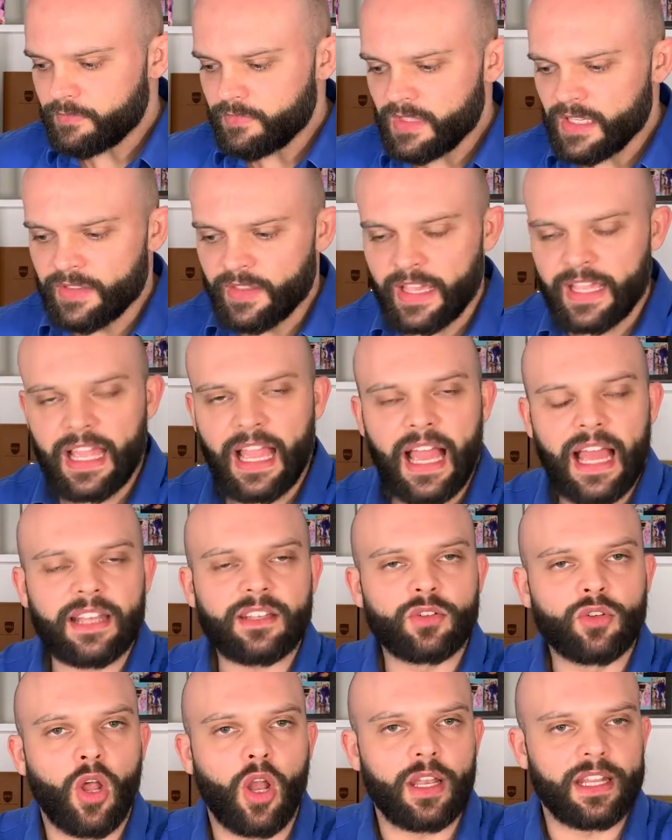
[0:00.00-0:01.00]
They
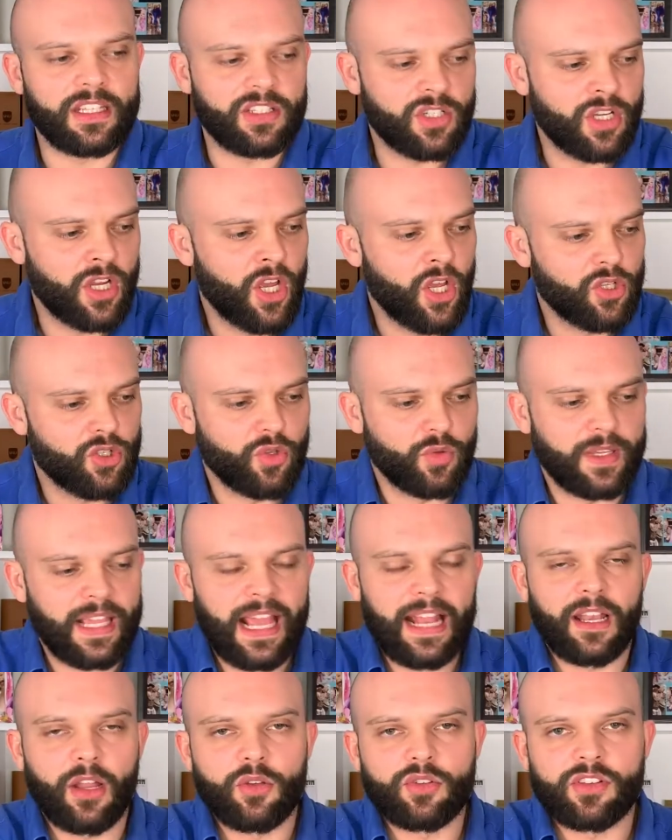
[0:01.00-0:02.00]
had knowledge to
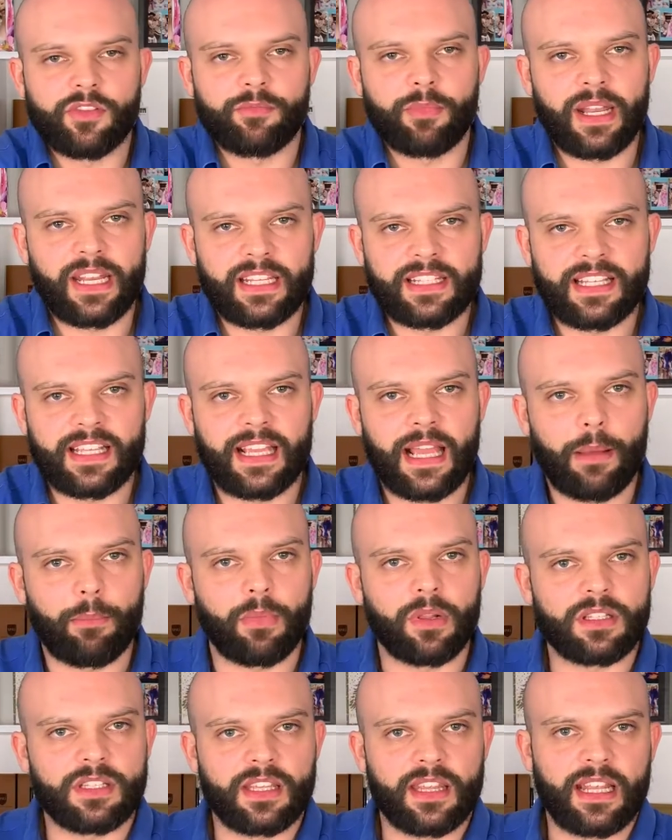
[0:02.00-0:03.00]
get loads of money to
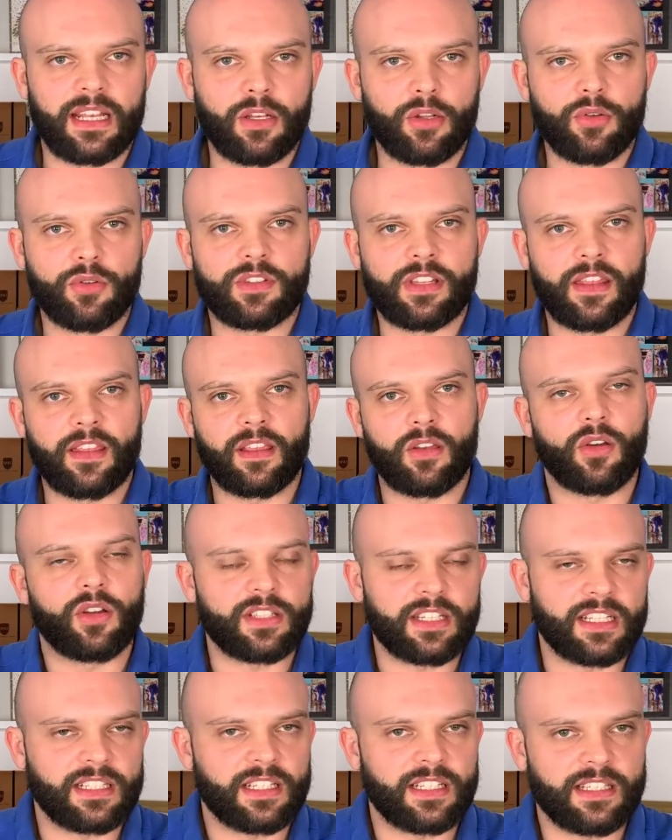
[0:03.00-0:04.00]
gamble to then lose. Then they got
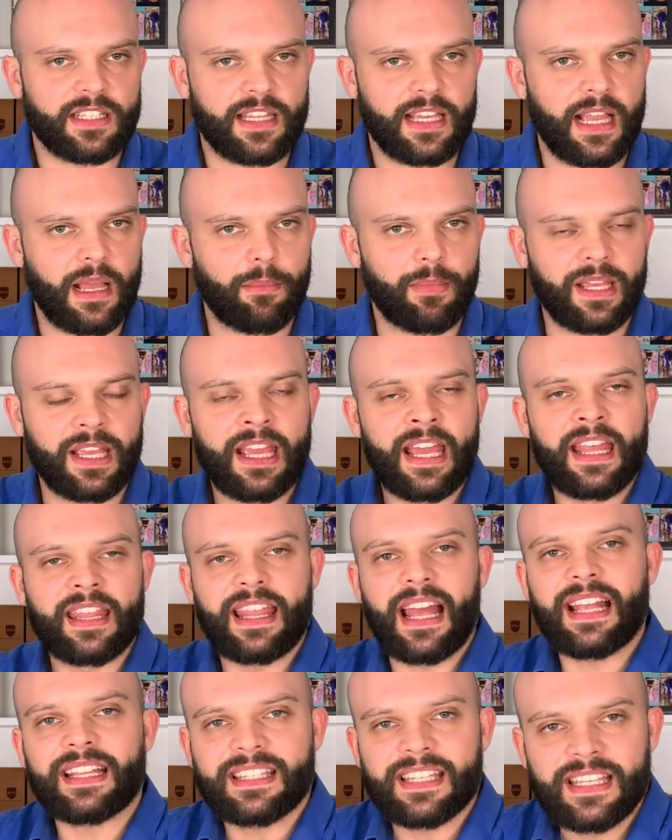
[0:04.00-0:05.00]
addicted to the gambling.
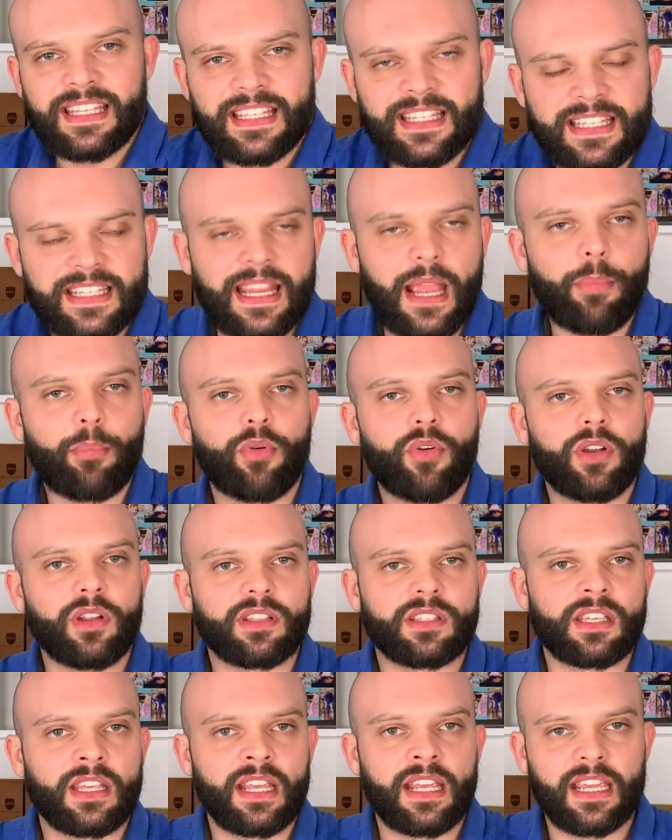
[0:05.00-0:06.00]
That's a
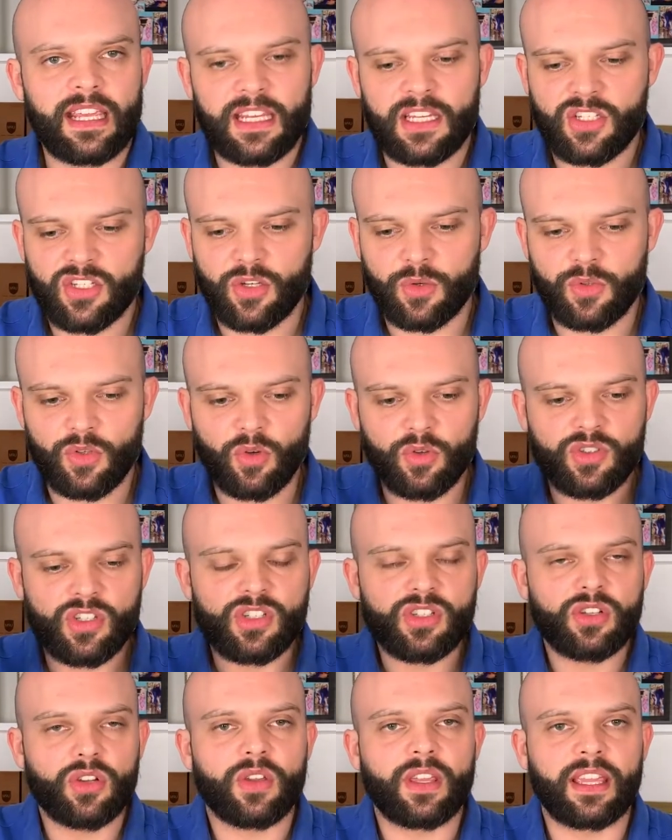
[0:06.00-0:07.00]
separate issue. You're
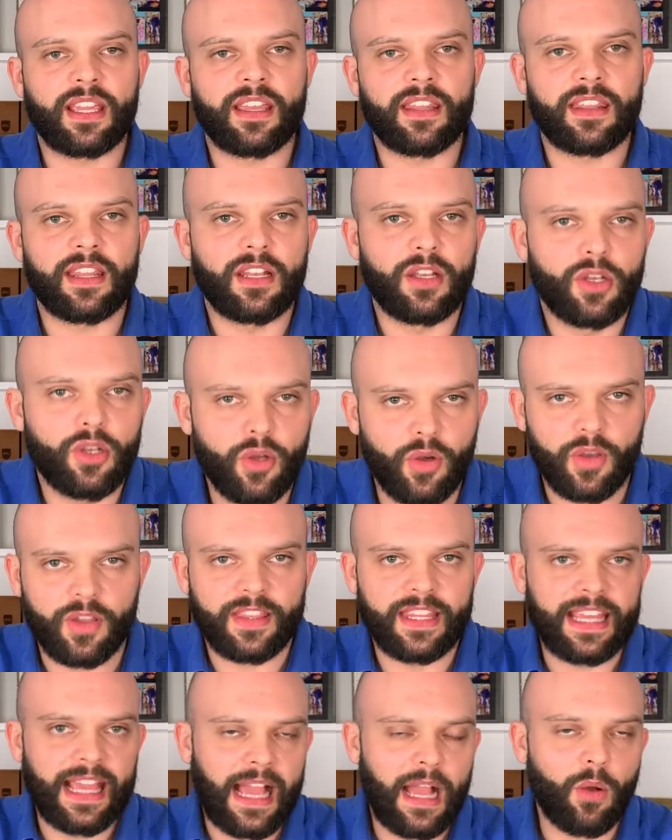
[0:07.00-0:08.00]
just looking at the
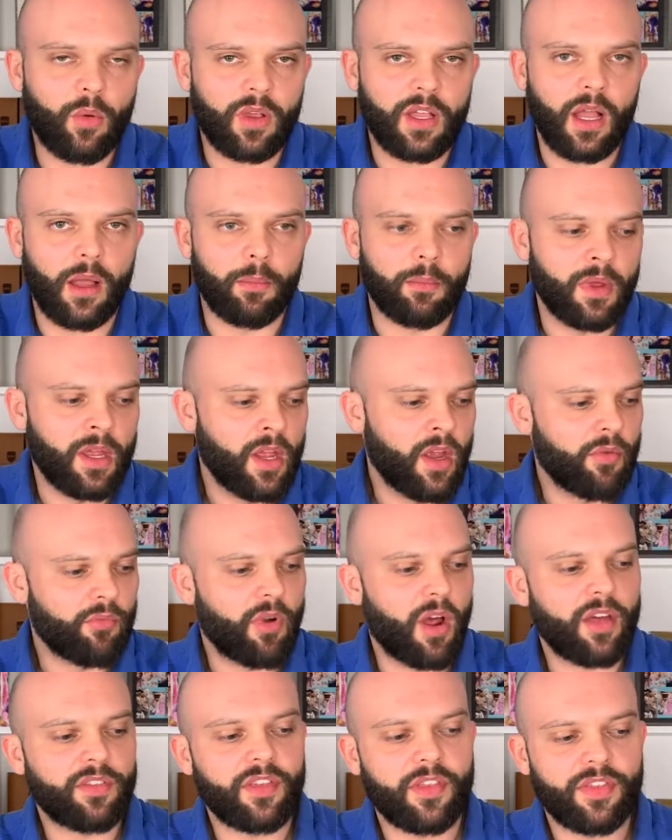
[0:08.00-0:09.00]
look, the outcome,
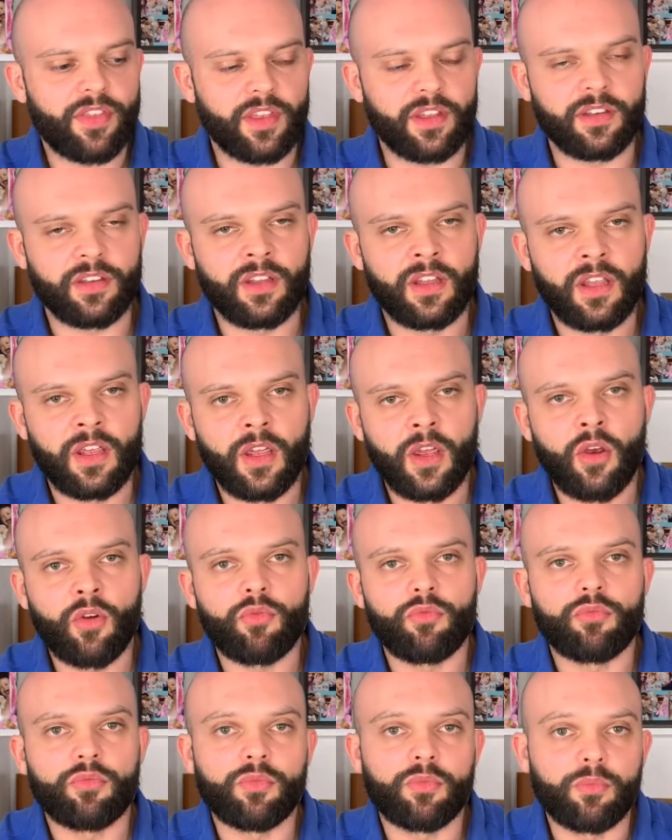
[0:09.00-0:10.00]
rather than,
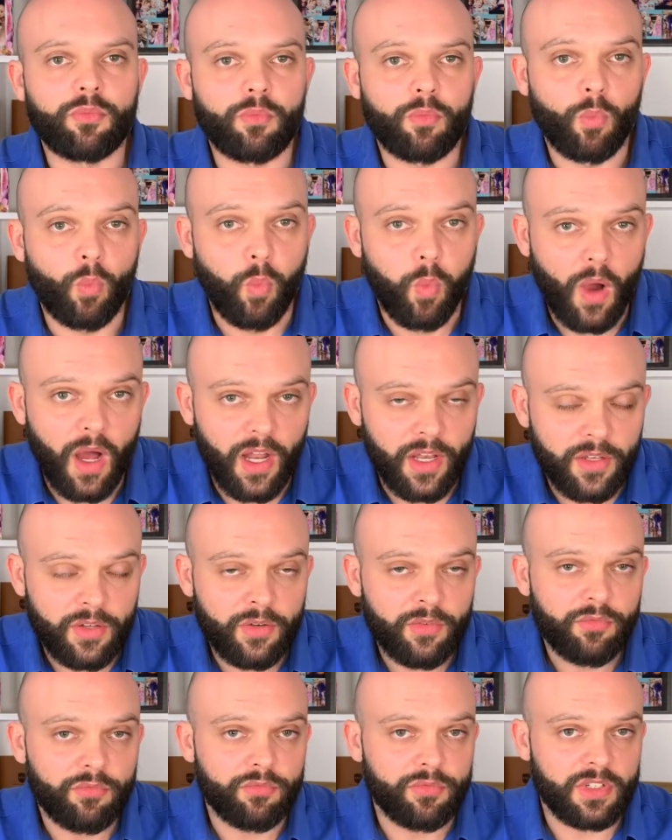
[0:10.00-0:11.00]

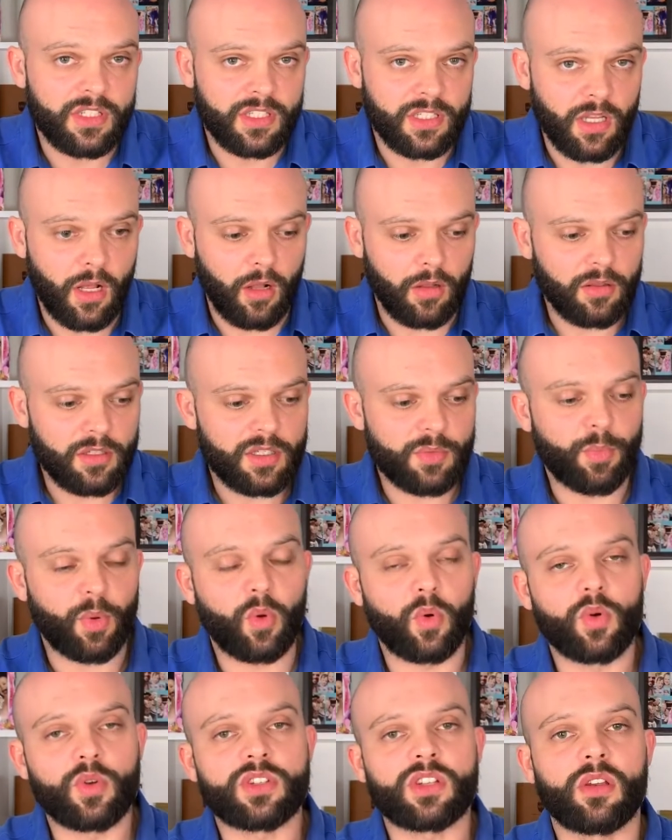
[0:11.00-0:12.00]
one, results,
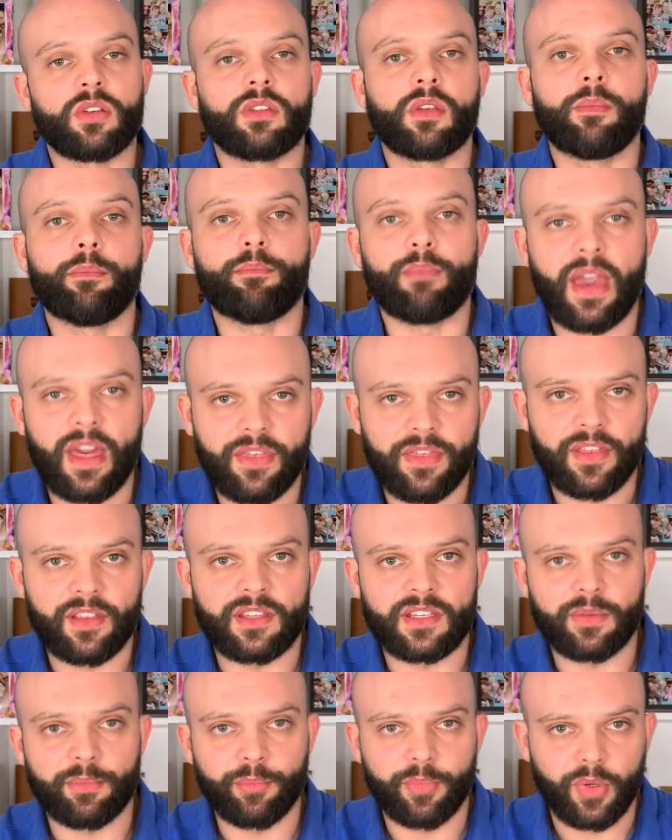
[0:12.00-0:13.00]
but also the
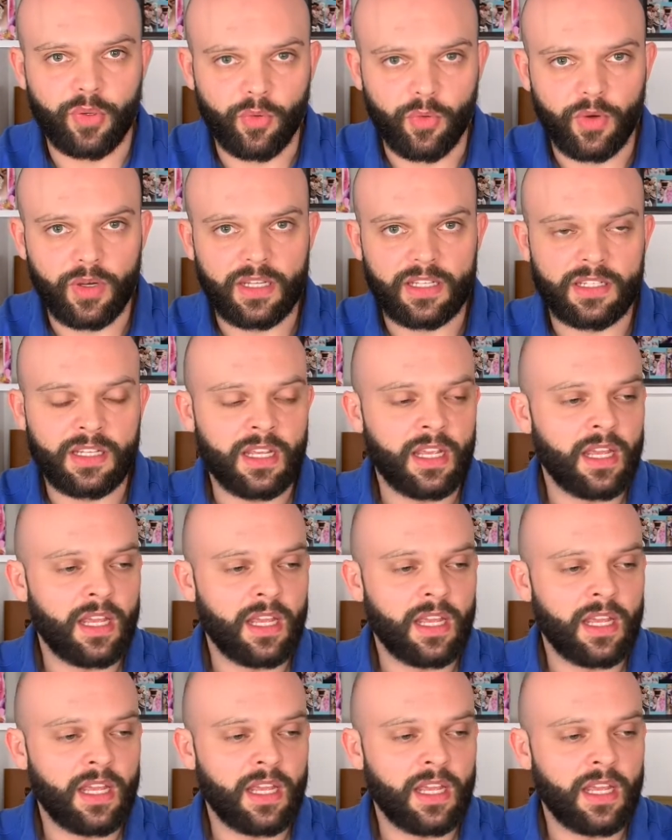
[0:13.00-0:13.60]
methods employed,